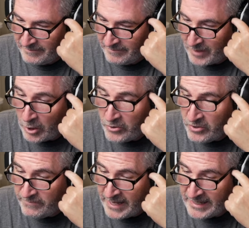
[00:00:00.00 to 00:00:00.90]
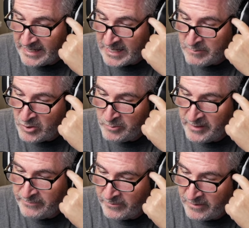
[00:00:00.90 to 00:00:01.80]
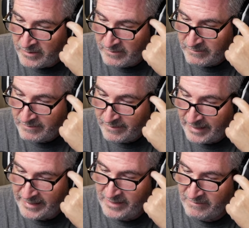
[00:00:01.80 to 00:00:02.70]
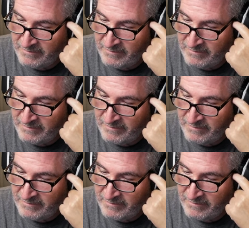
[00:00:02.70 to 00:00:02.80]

Oh, you've had emu before? I didn't.